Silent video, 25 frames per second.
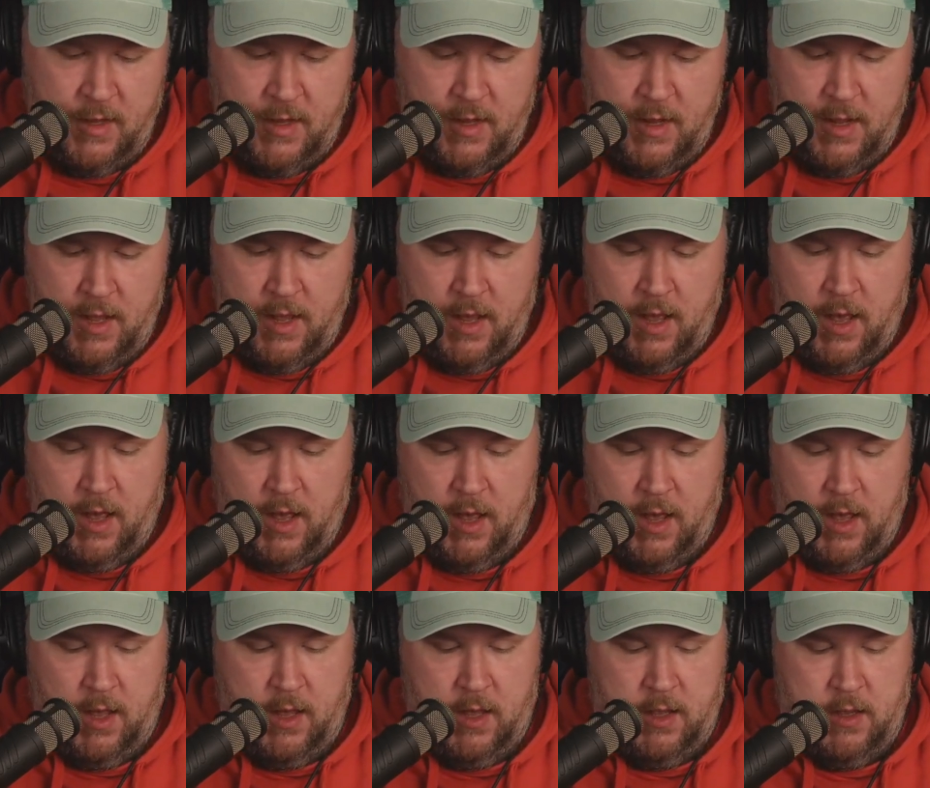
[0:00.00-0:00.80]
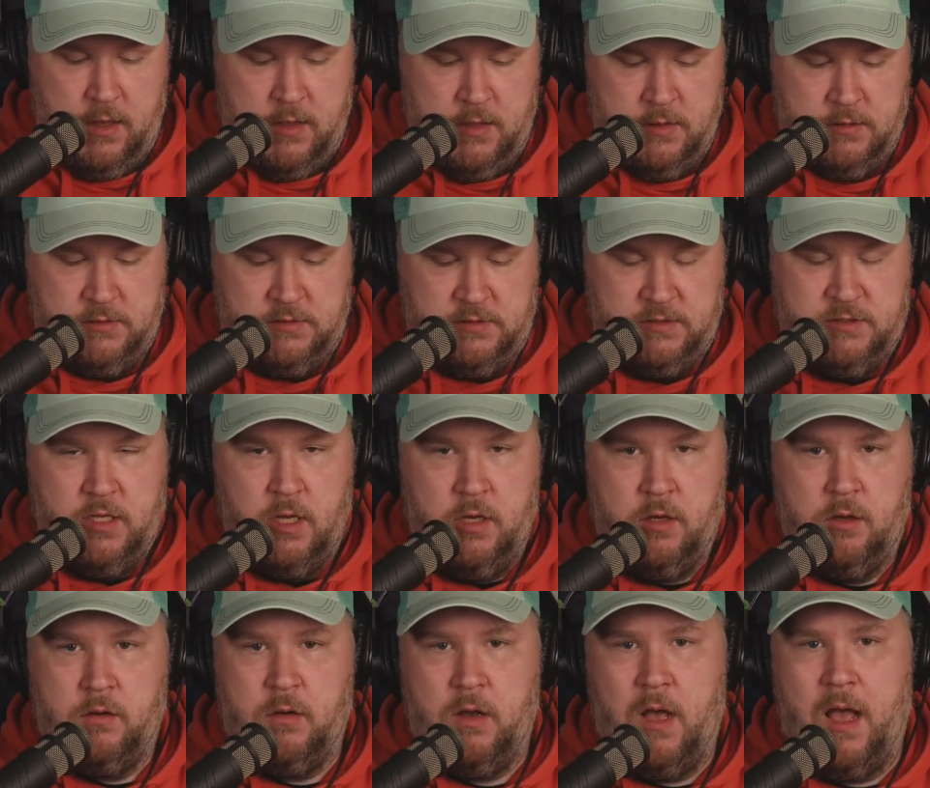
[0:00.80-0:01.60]
Uh,
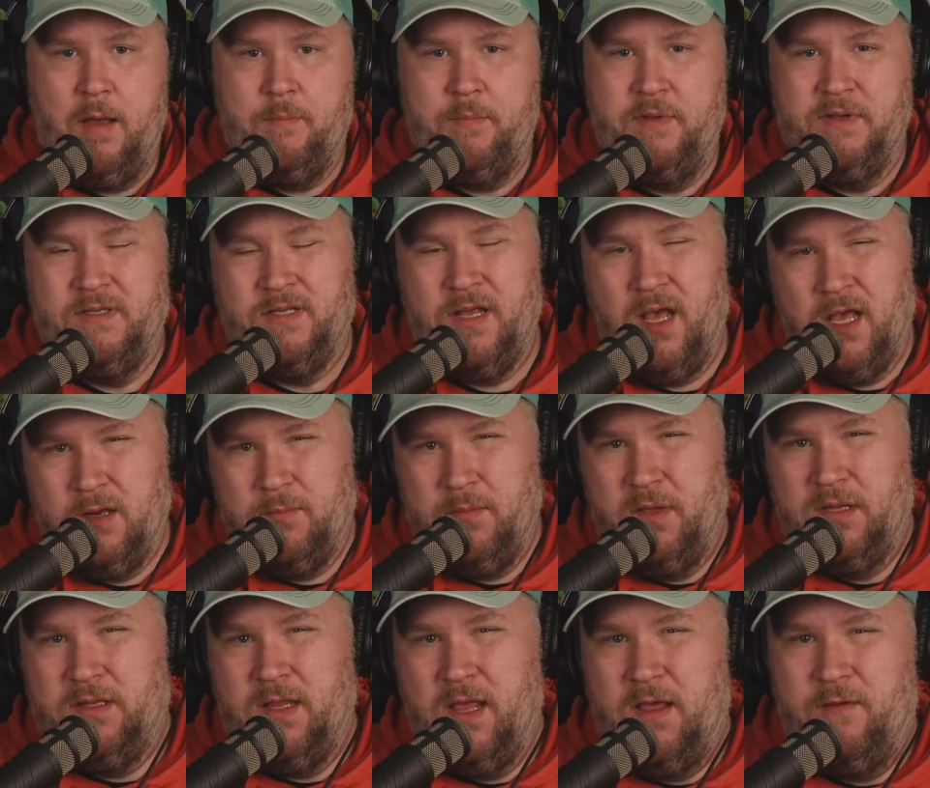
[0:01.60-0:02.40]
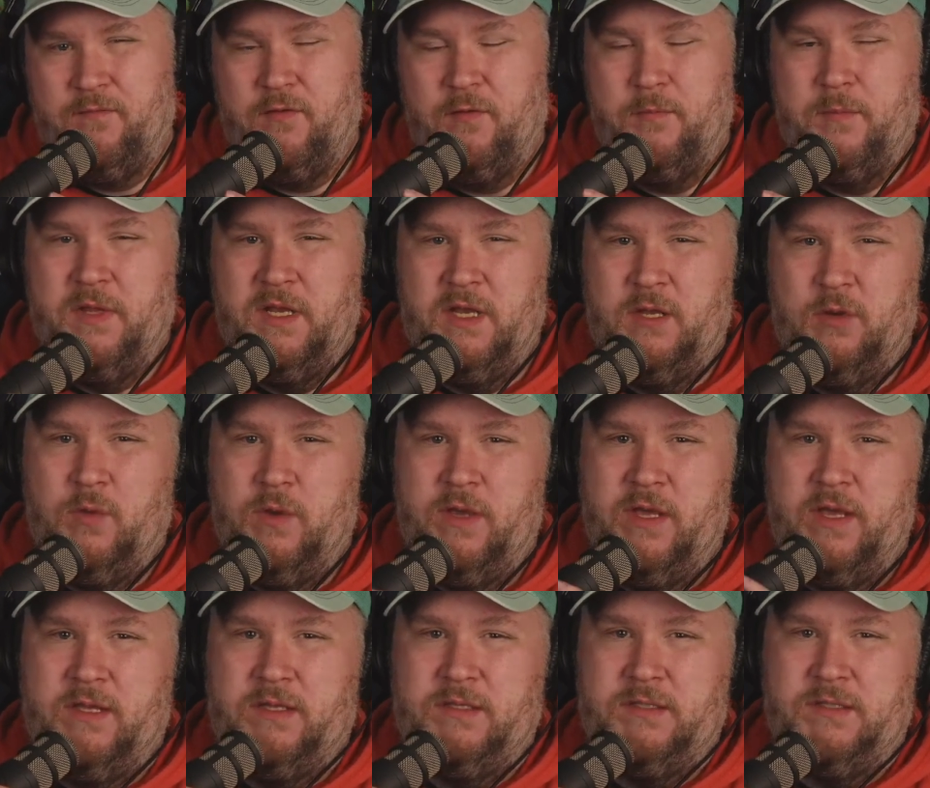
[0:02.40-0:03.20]
so I've been talking about that for many
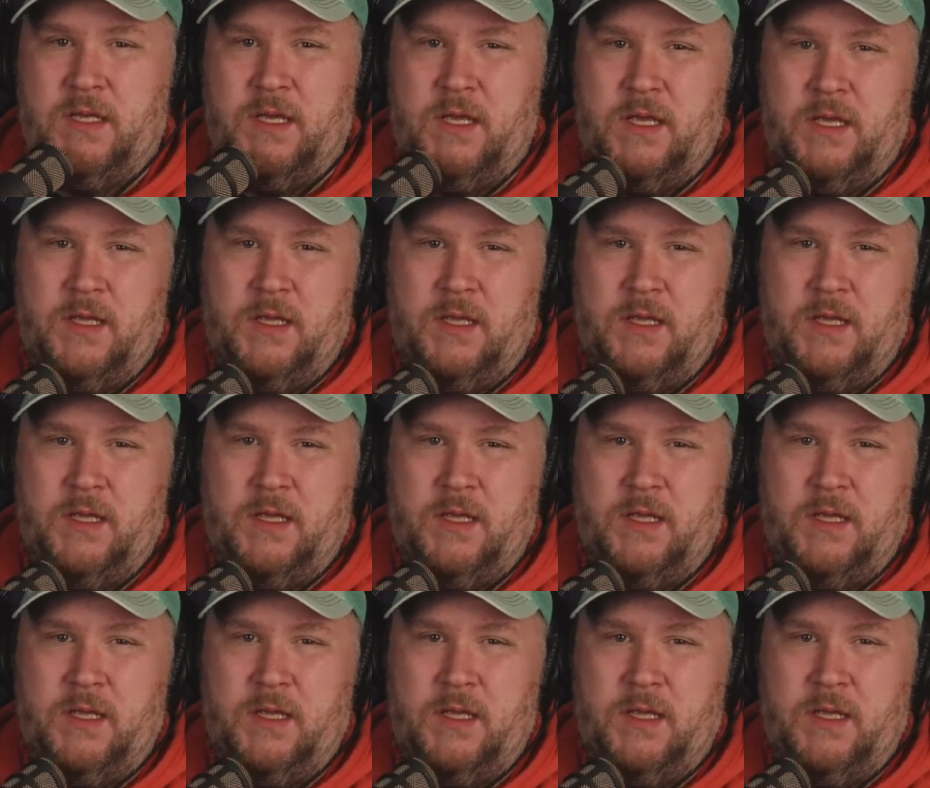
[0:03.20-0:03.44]
weeks